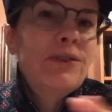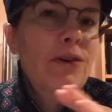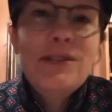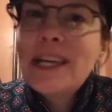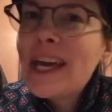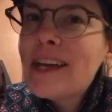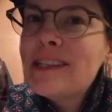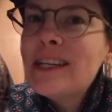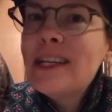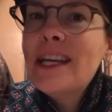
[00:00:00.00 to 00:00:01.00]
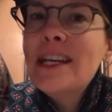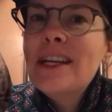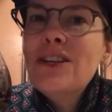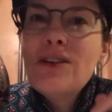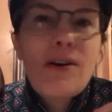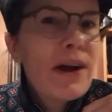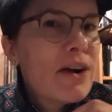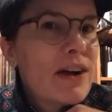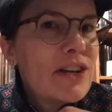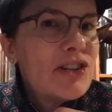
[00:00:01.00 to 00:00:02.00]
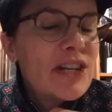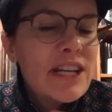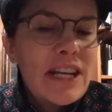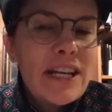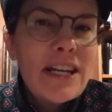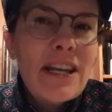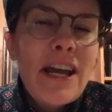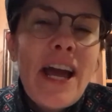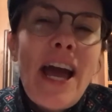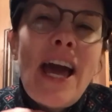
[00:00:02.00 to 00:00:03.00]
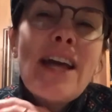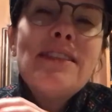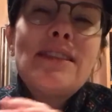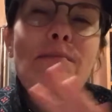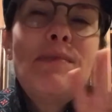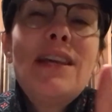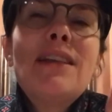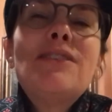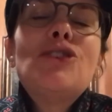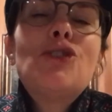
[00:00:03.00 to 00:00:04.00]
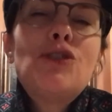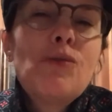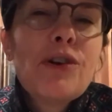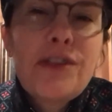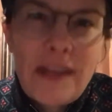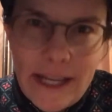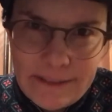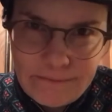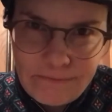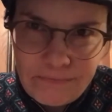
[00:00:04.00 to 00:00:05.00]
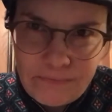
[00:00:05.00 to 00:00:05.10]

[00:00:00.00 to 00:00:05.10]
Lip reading: No decanting needed, no aeration needed, and something that's a sure thing.